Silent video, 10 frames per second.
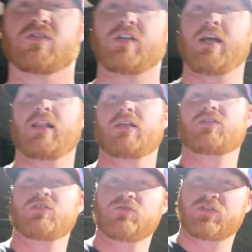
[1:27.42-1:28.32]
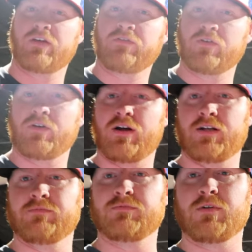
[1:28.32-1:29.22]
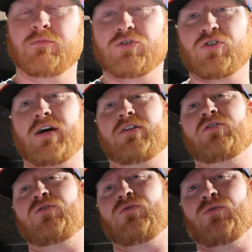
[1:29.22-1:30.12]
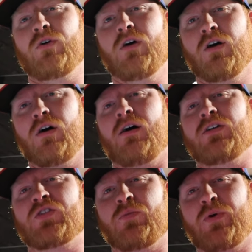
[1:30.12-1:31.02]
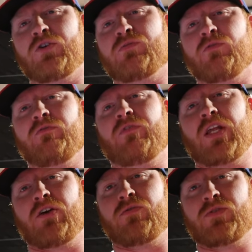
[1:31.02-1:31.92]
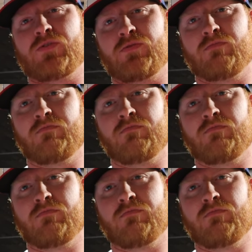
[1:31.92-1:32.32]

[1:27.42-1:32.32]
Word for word: So yeah, lots of new stuff going on. I'm going to try to also post more videos.